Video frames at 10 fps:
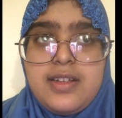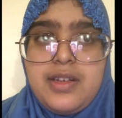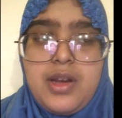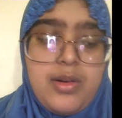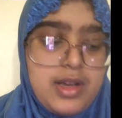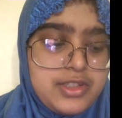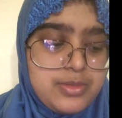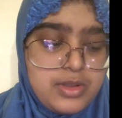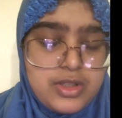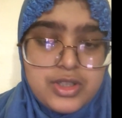know as
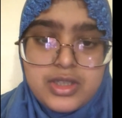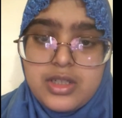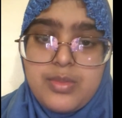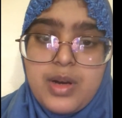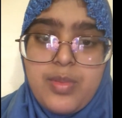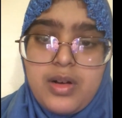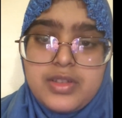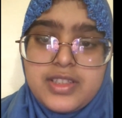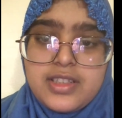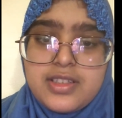much about
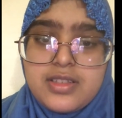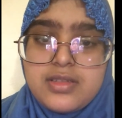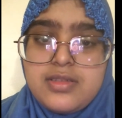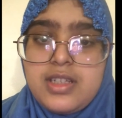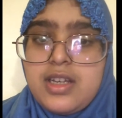politics.